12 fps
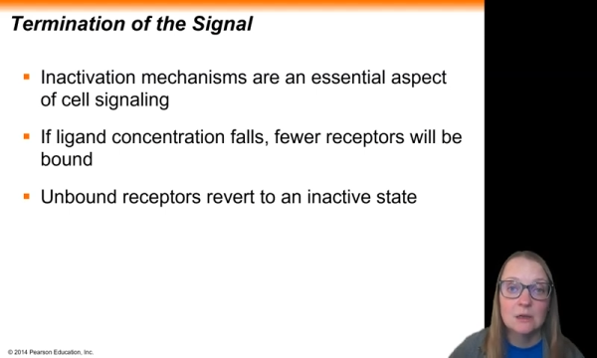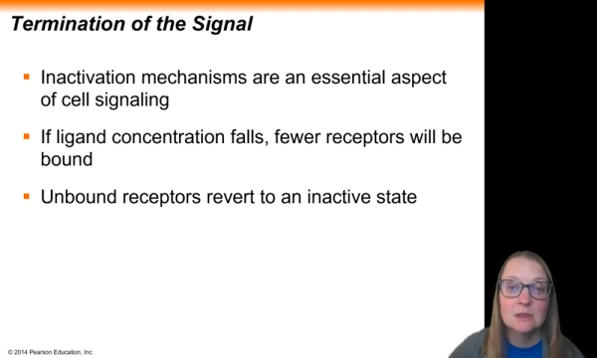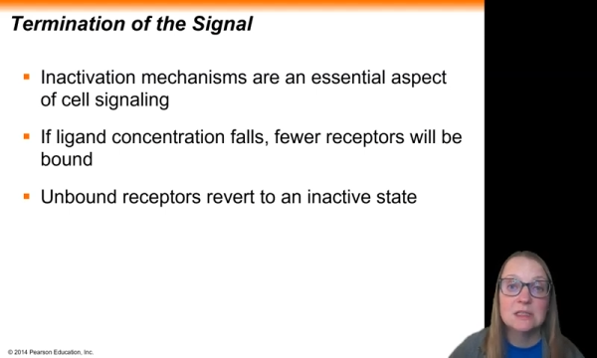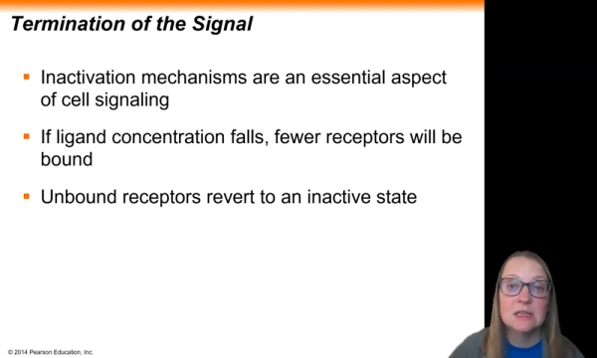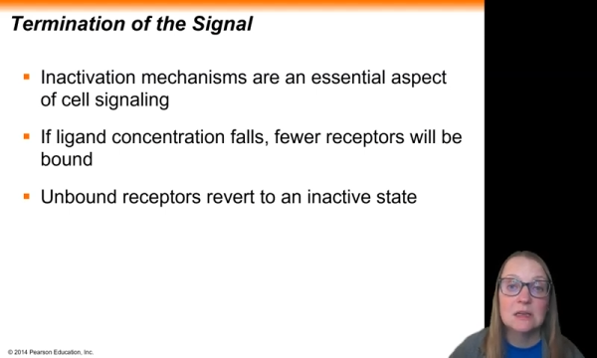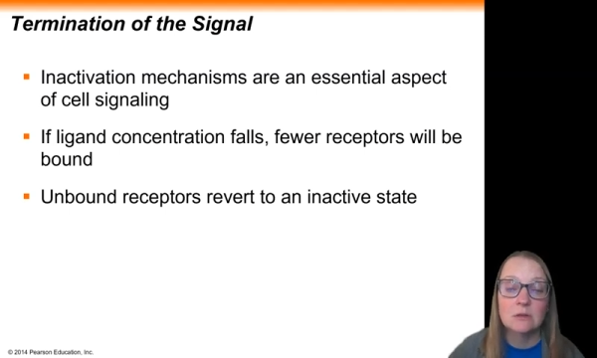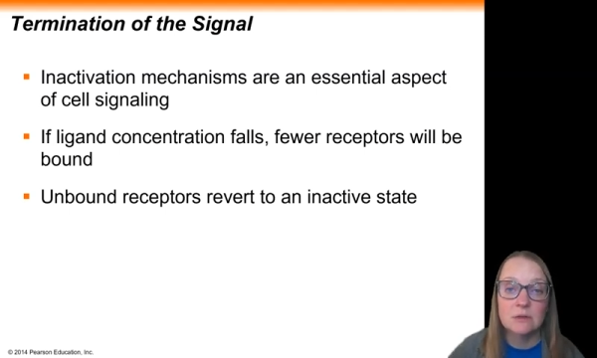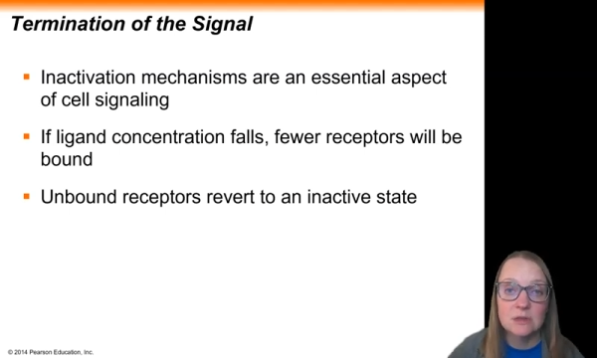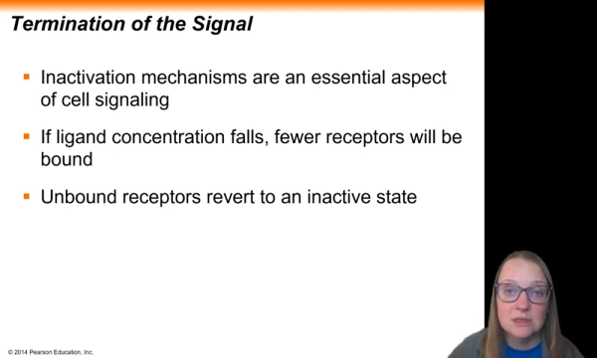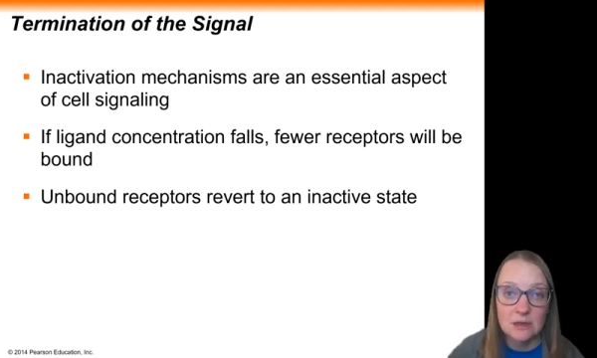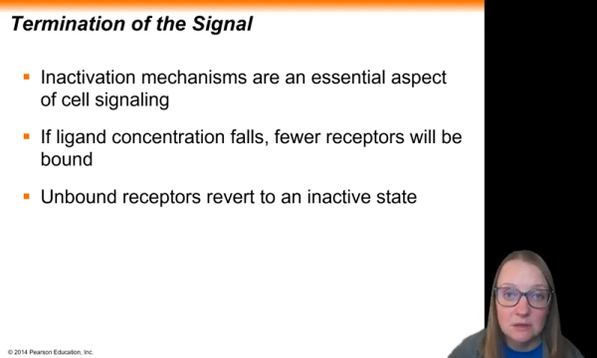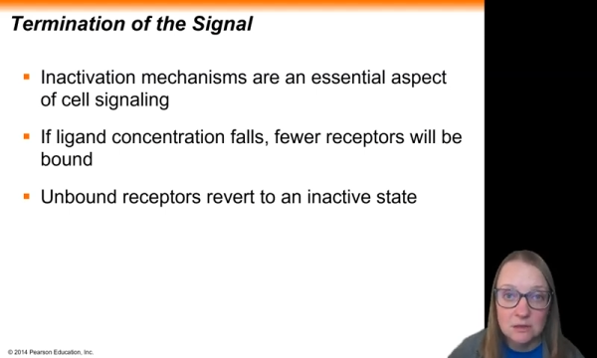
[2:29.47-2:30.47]
signal the
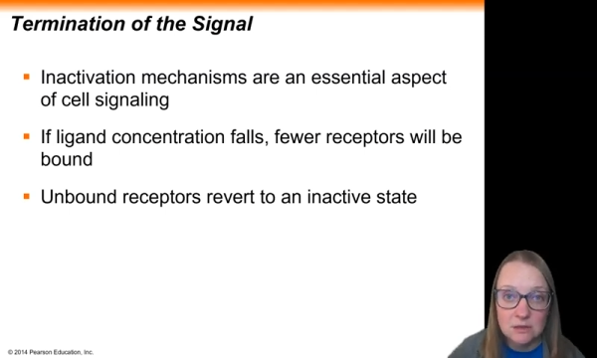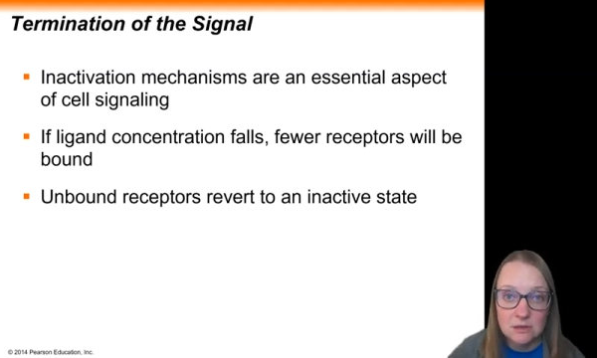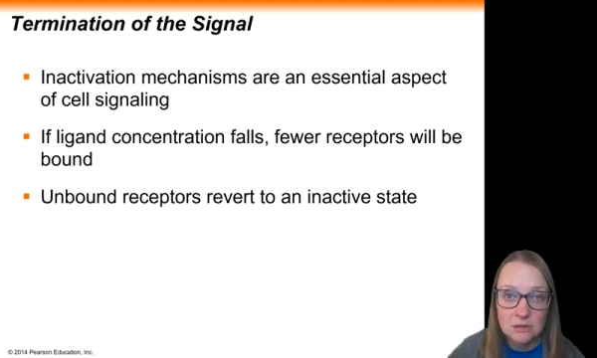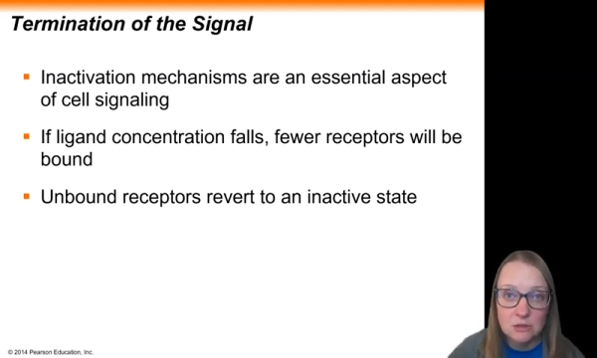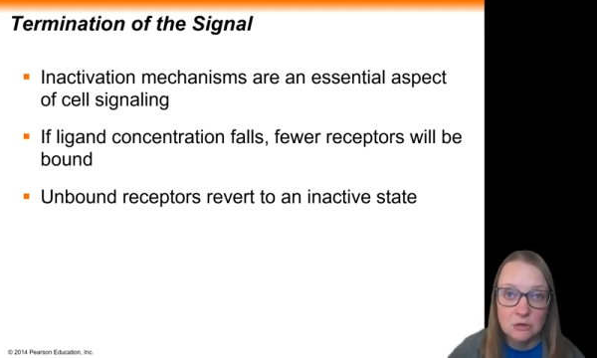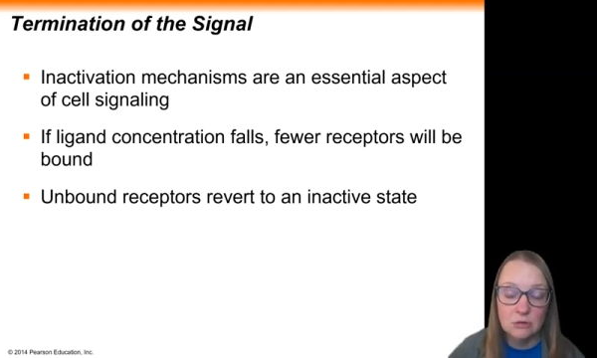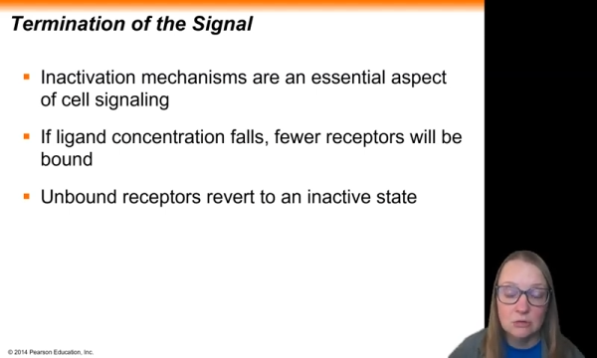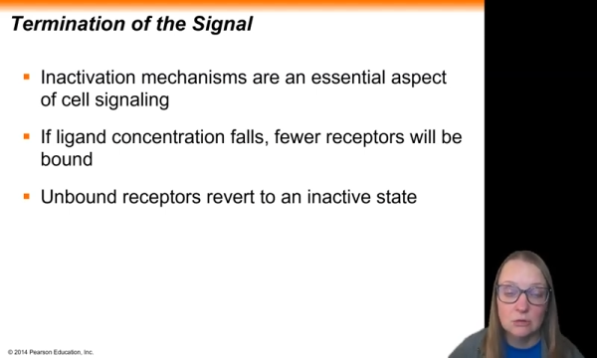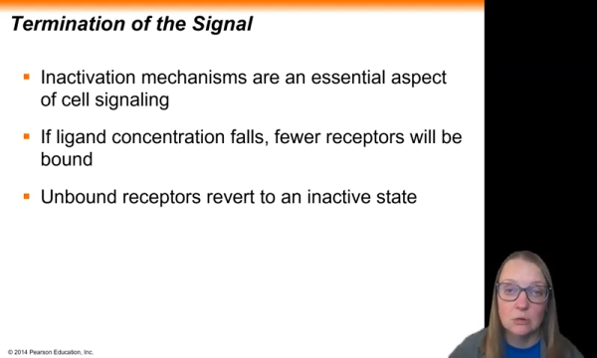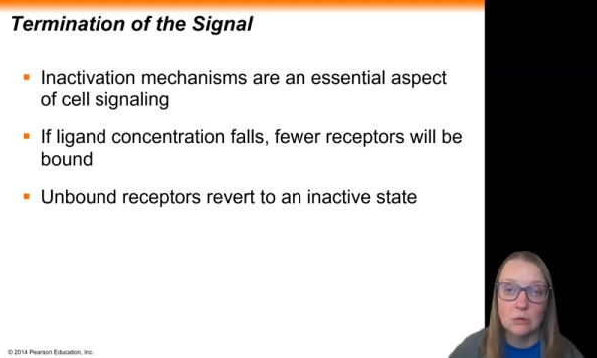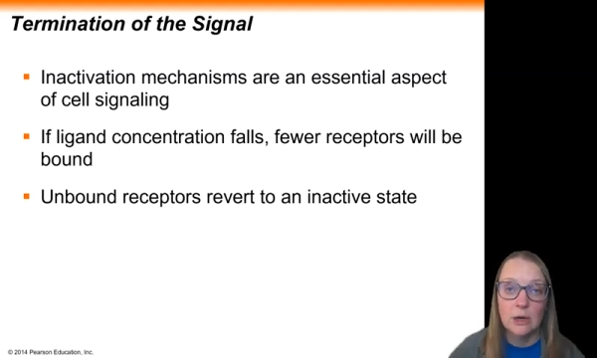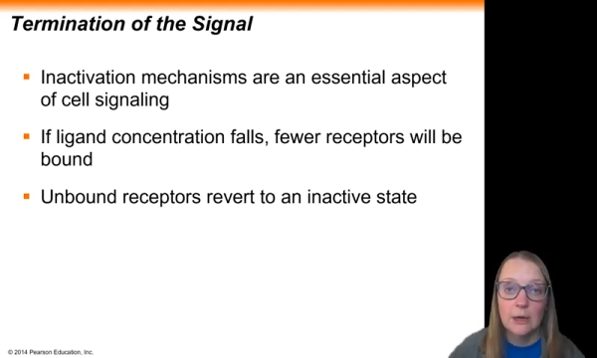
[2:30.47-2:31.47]
cells
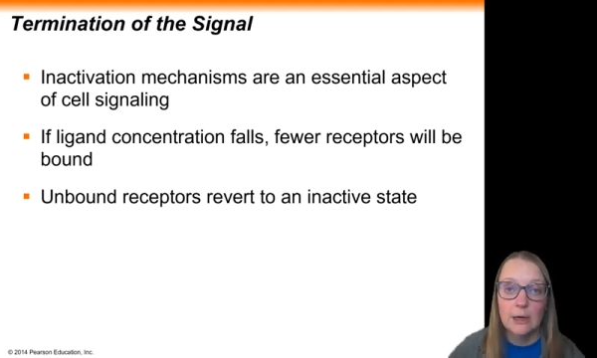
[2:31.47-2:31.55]
to